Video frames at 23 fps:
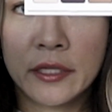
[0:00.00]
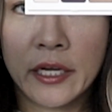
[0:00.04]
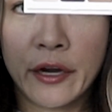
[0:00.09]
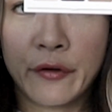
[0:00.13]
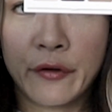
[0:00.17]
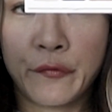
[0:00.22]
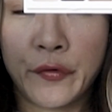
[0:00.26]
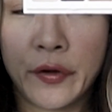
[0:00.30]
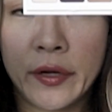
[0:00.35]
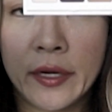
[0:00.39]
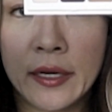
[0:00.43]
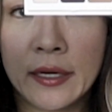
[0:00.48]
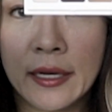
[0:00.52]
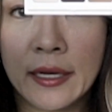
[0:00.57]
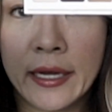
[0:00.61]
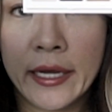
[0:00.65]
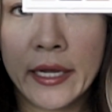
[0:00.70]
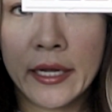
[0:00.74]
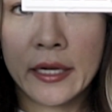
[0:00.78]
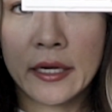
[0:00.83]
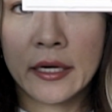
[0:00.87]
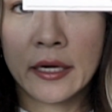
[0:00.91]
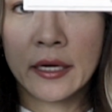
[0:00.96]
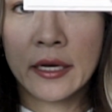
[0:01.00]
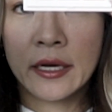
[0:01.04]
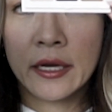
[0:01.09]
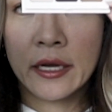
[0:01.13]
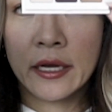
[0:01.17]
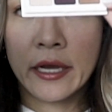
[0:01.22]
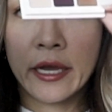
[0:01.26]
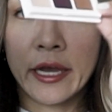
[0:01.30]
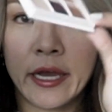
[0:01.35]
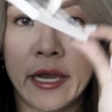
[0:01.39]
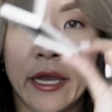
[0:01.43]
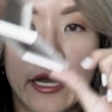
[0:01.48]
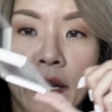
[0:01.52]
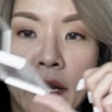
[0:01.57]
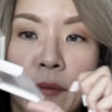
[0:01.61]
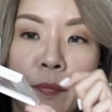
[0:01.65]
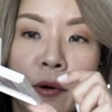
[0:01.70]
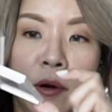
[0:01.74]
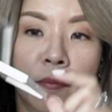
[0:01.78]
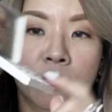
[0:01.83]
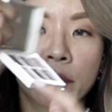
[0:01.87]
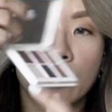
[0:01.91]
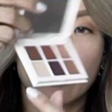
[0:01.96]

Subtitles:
that I really like, and Pop